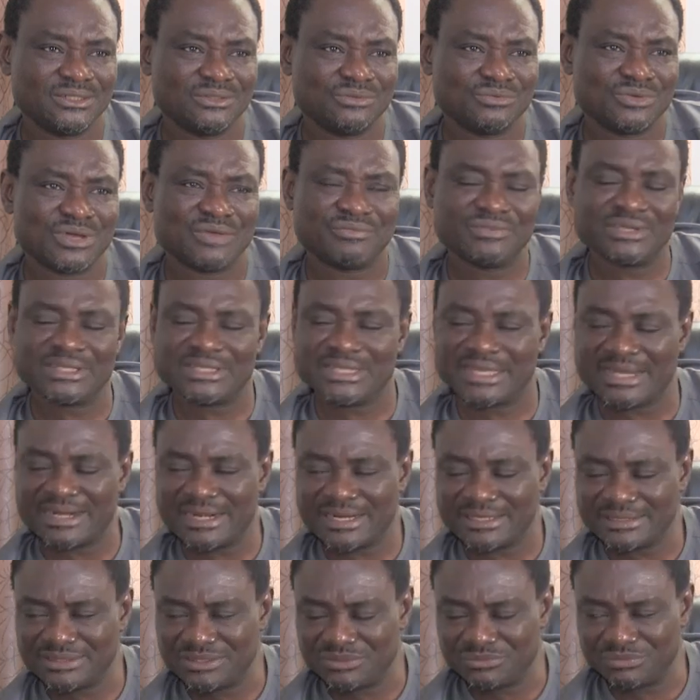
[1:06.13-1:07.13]
We have
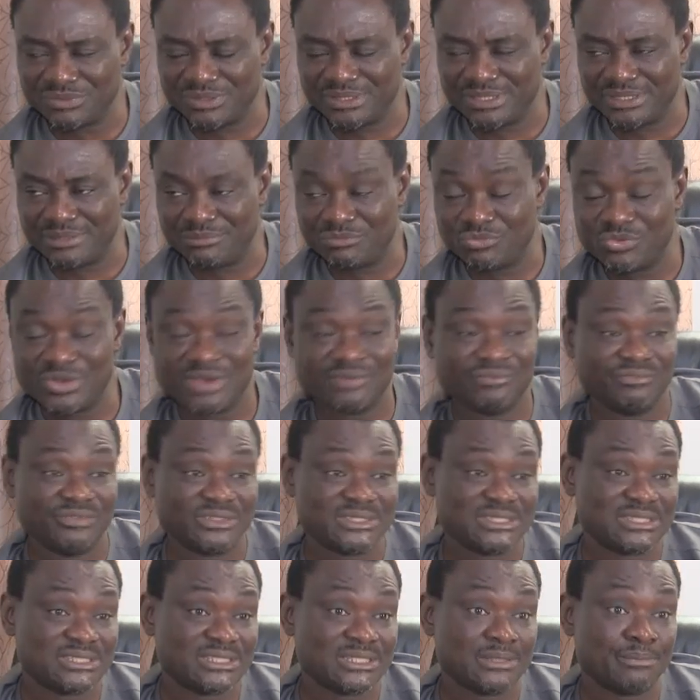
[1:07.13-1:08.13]
interacted with them. We have
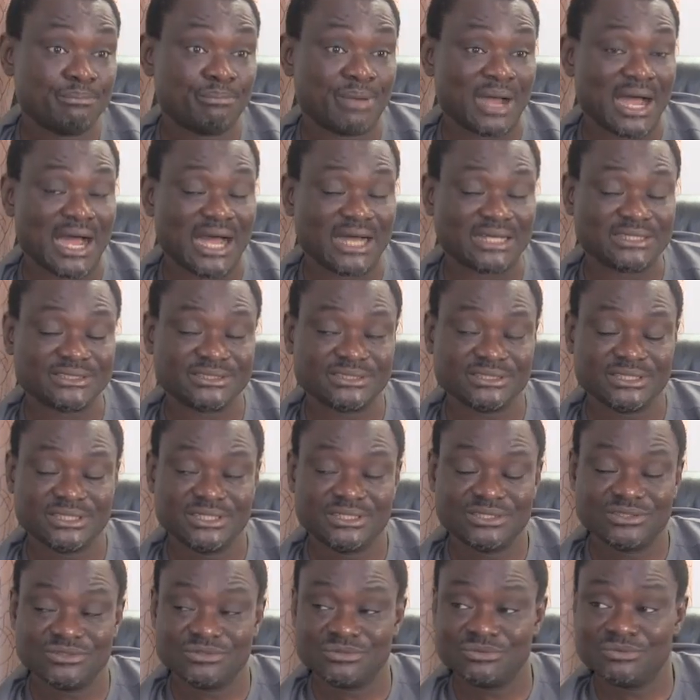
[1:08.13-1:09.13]
visited parks
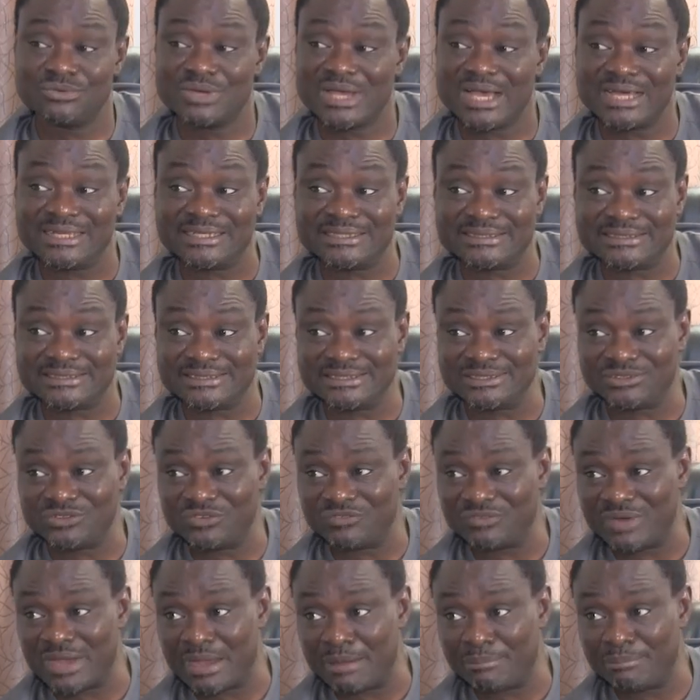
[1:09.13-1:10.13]
to look at the state of
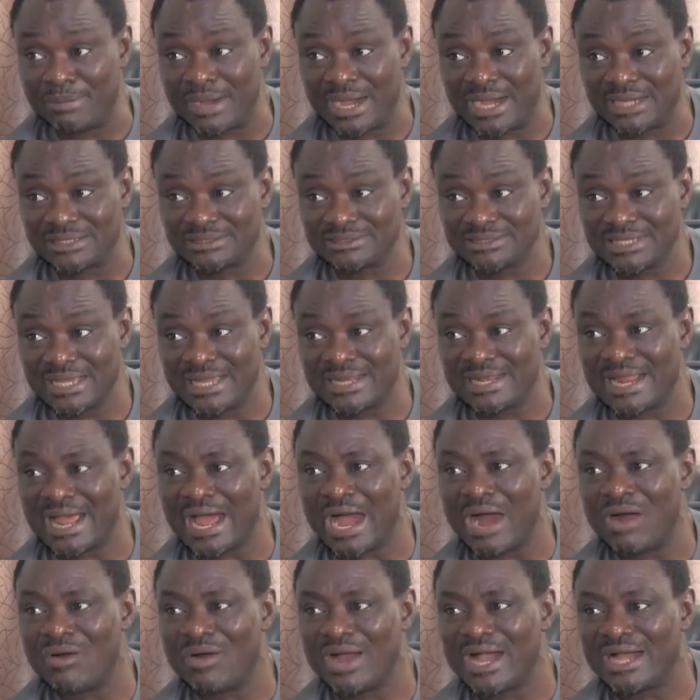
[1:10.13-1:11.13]
our parks and
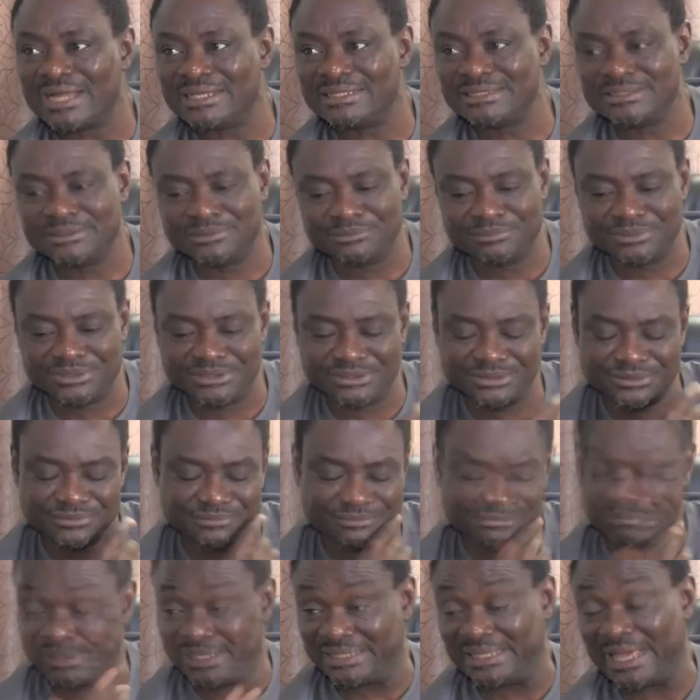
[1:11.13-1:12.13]
how can it
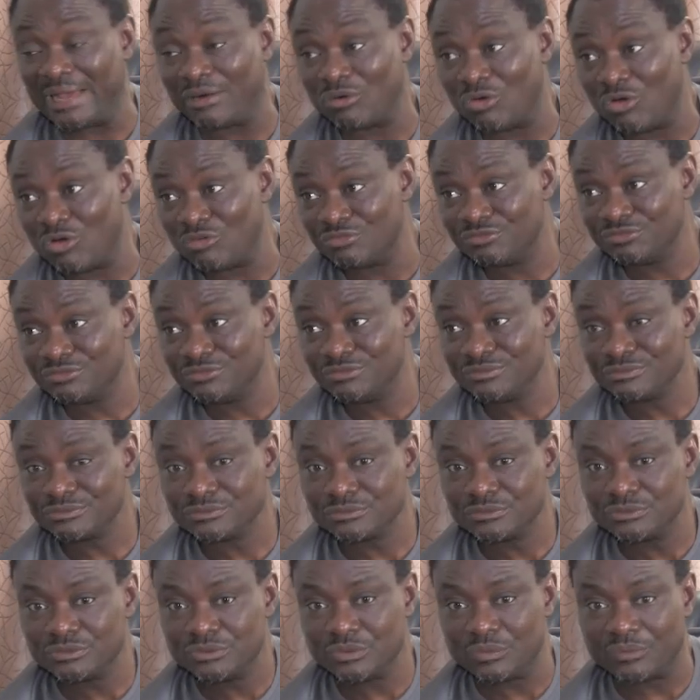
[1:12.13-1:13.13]
be better off.
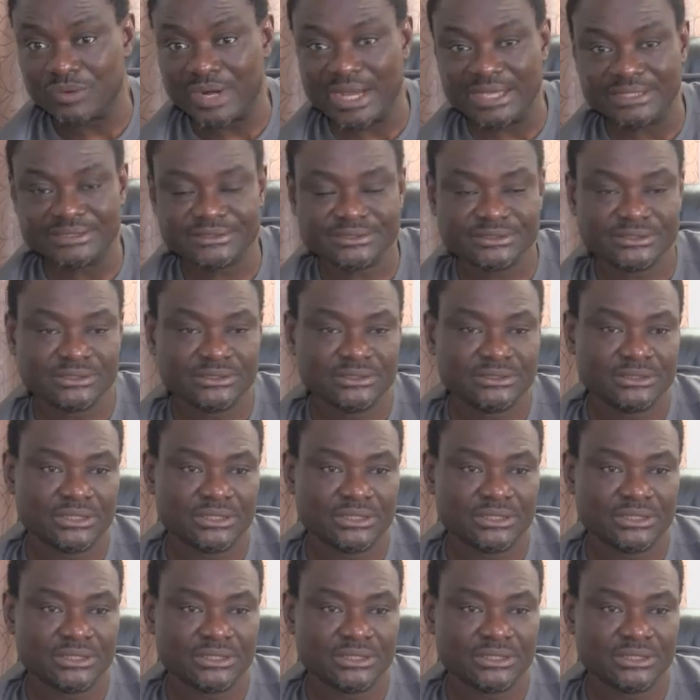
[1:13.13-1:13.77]
All right?